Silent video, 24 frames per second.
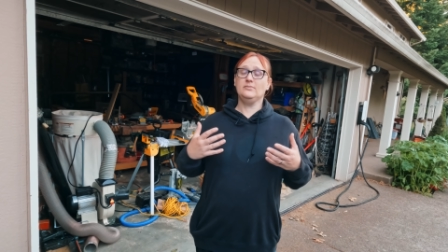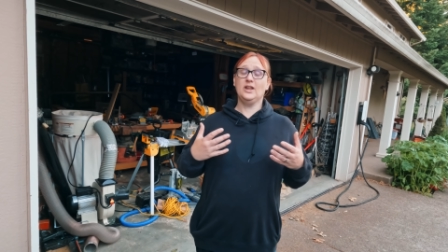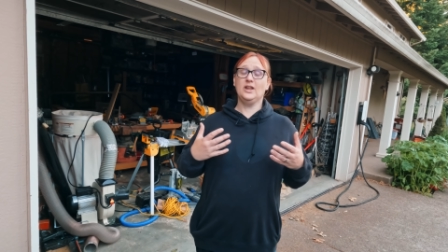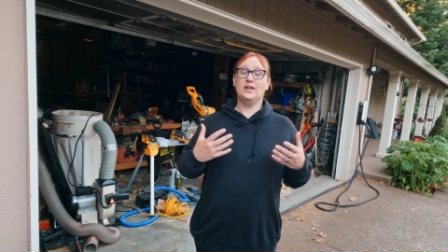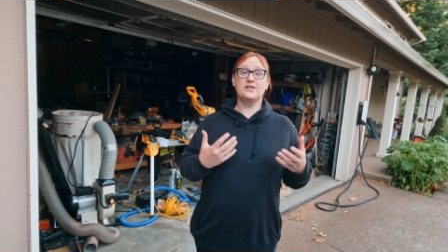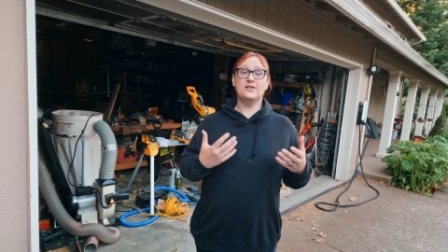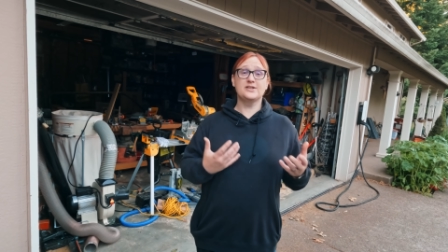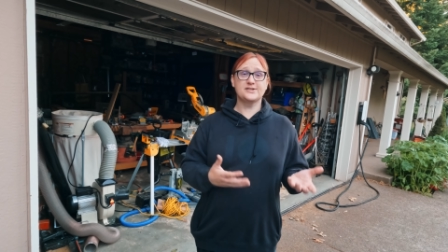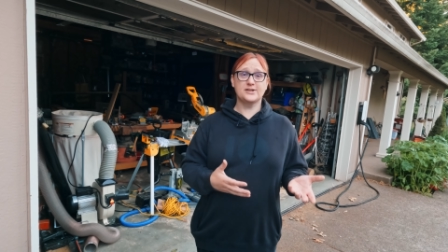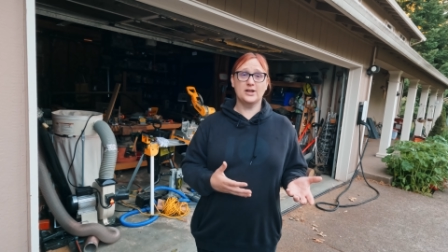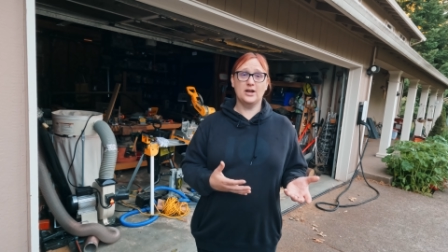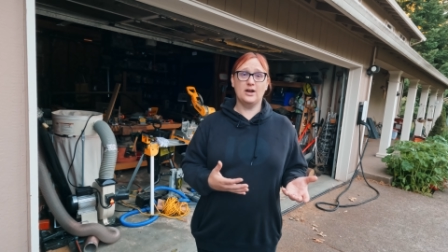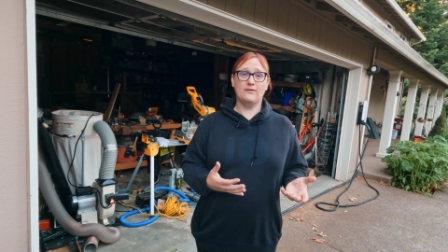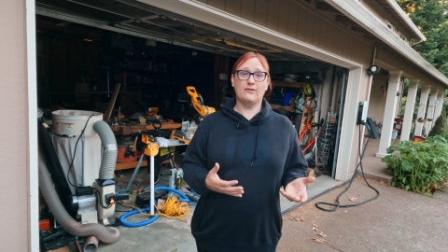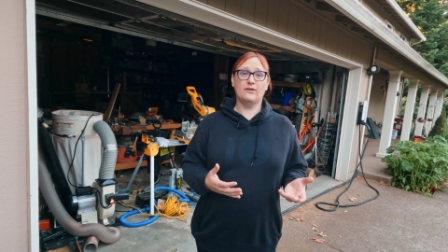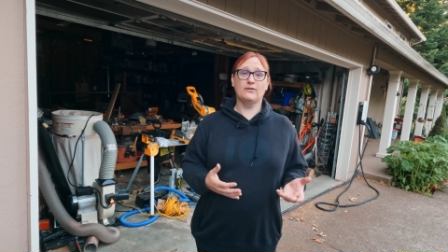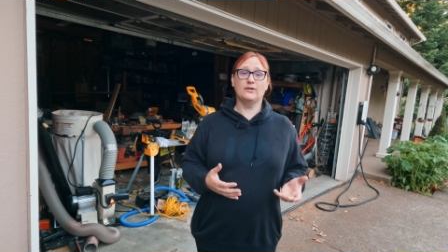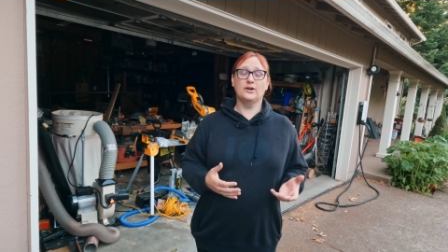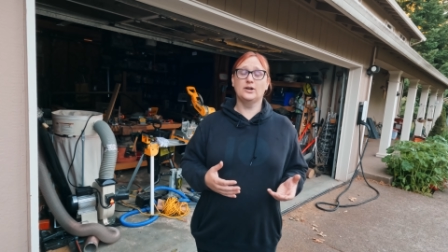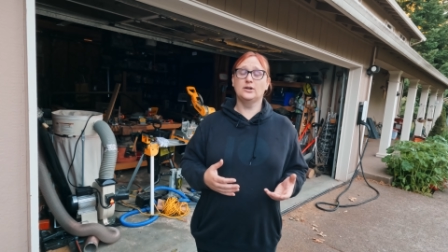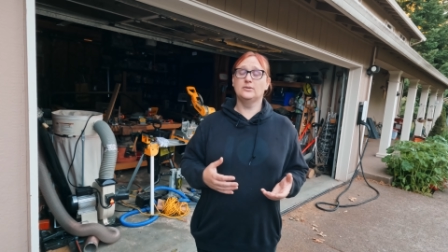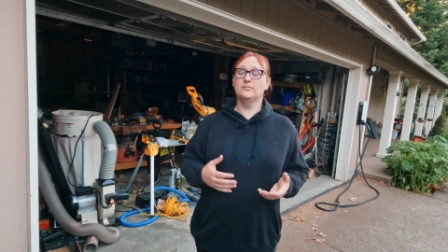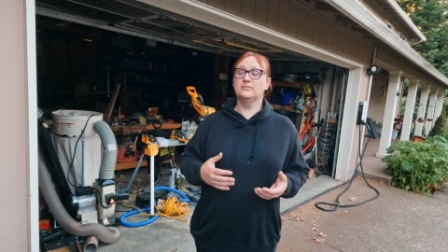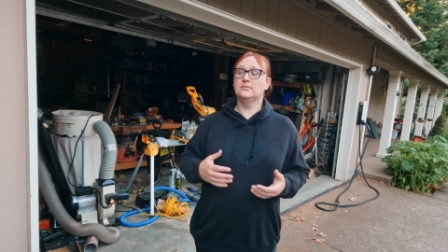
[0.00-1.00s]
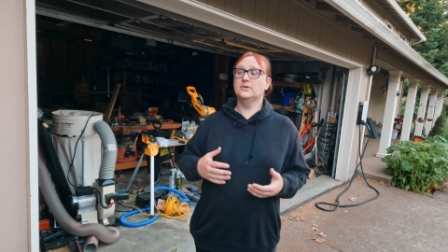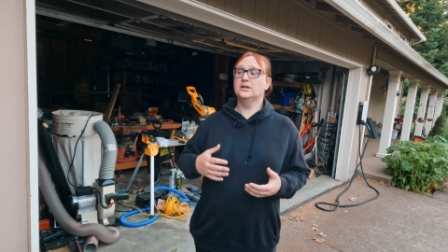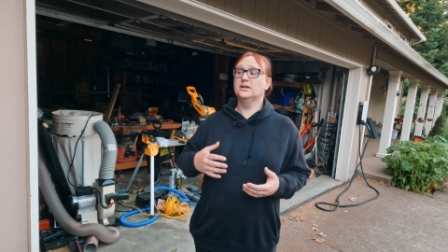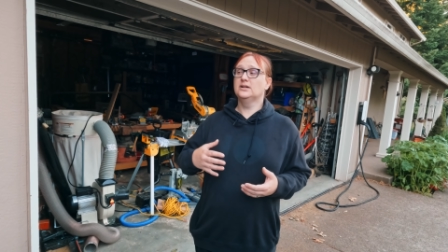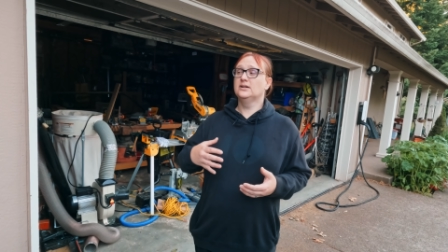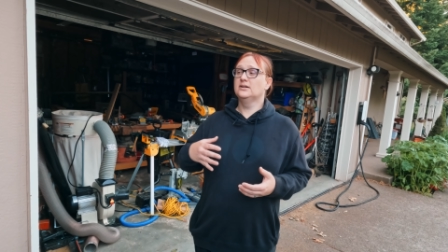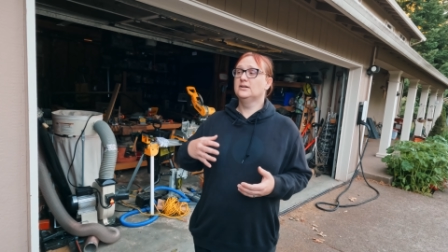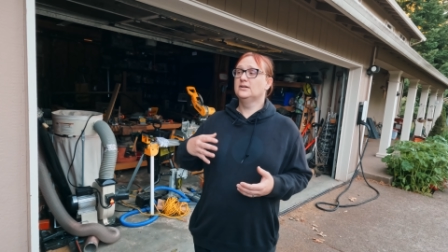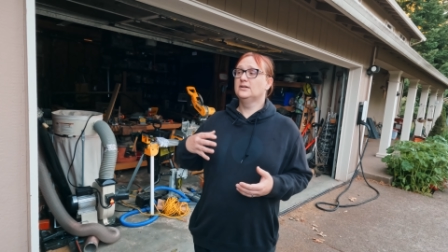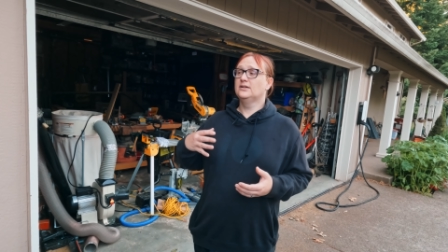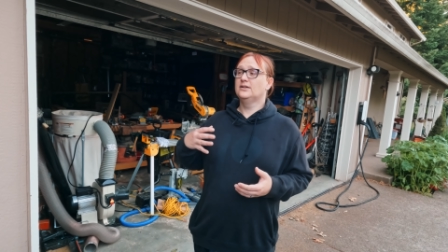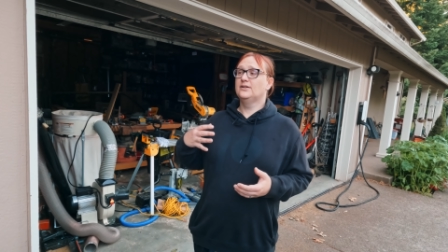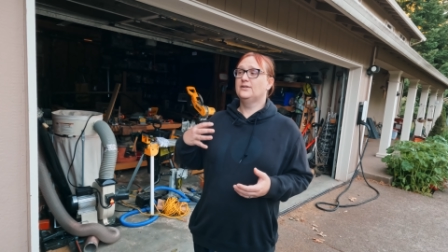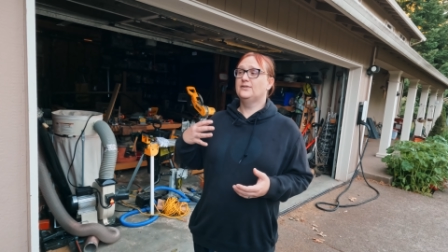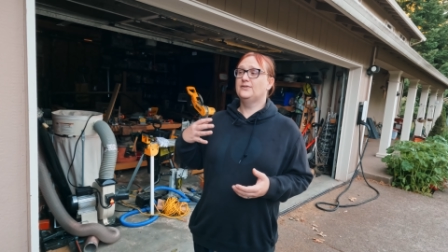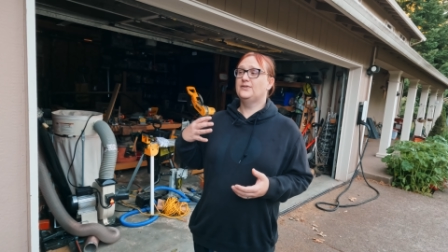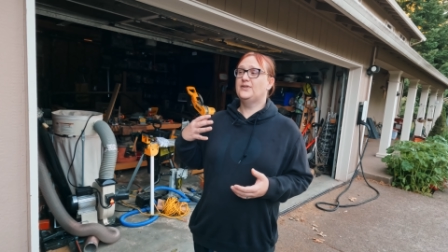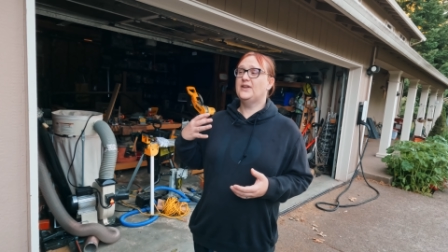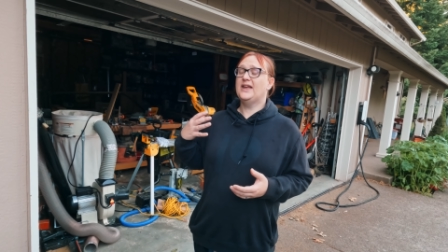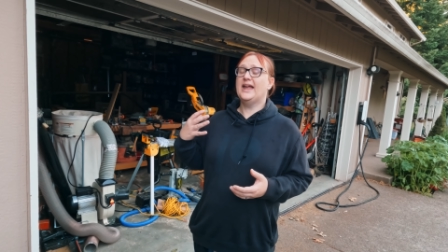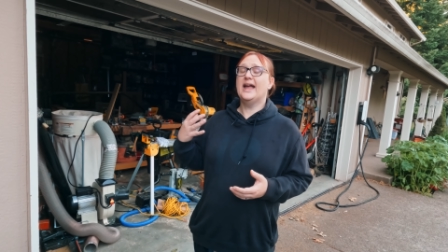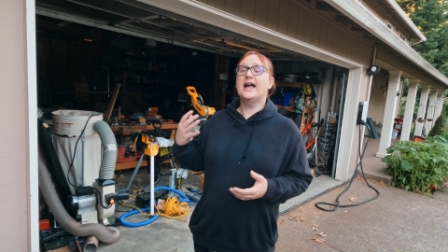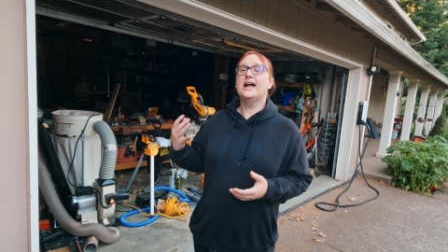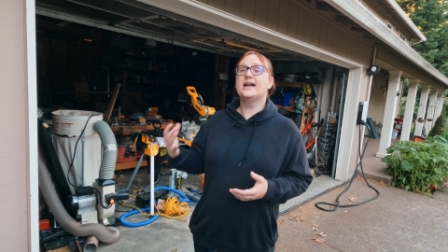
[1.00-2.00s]
the server room,
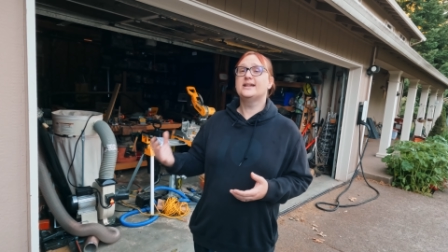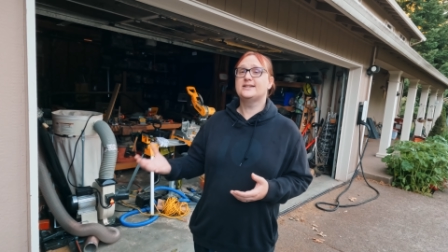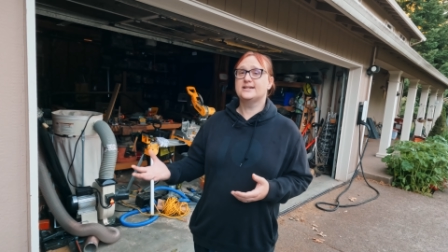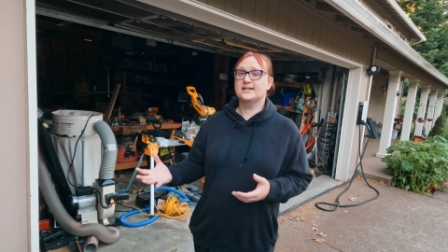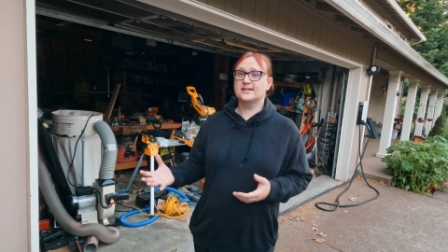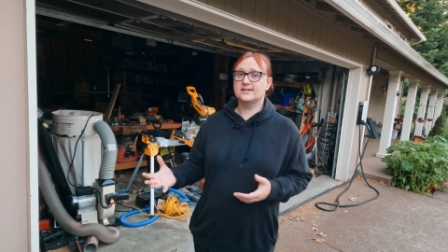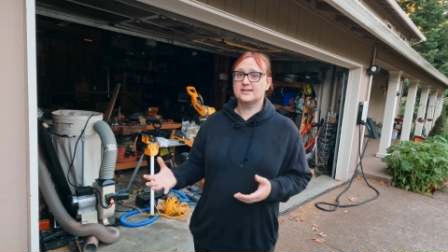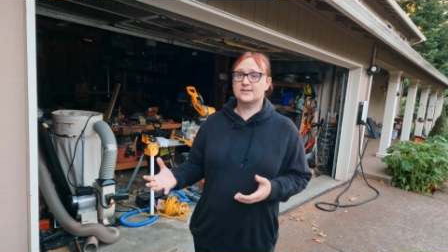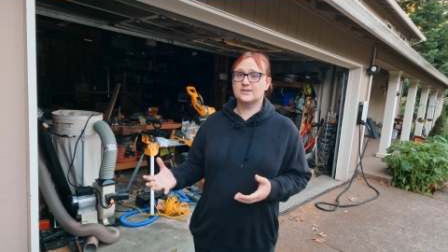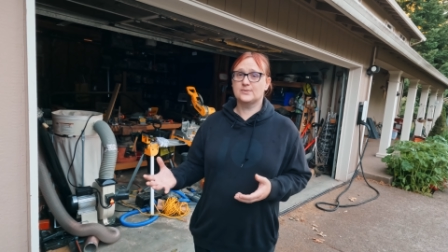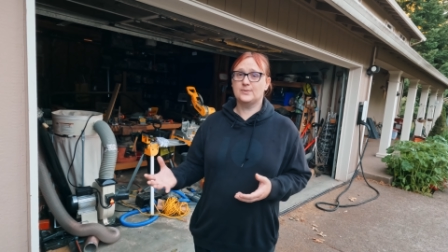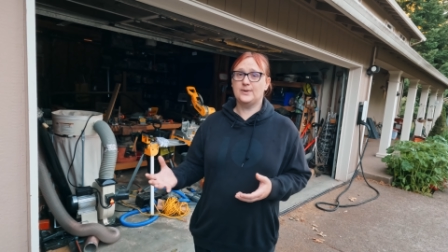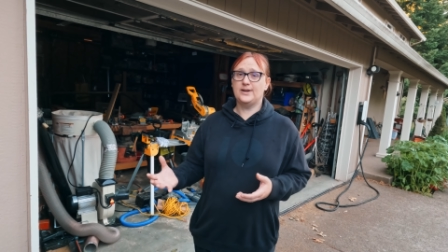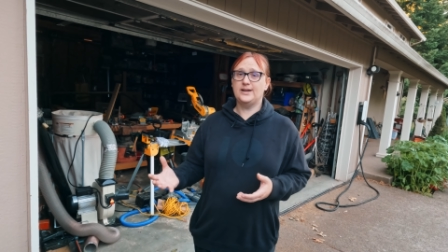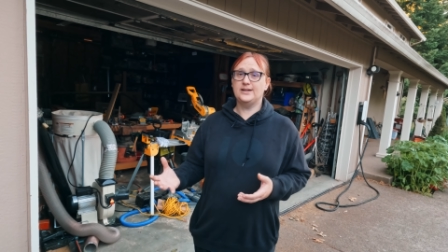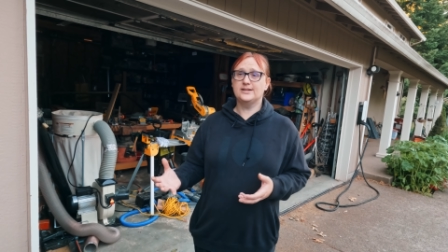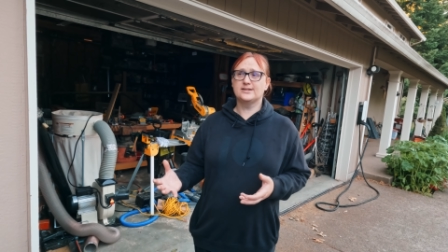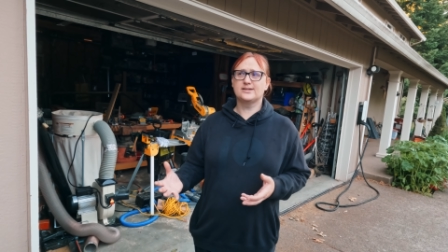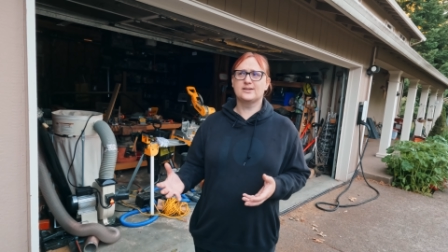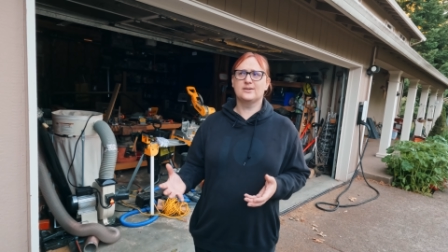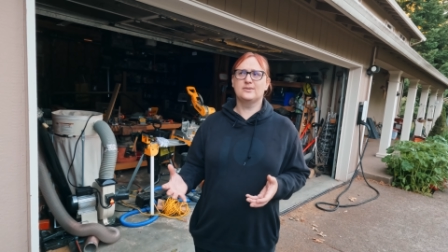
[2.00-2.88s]
the edit suite.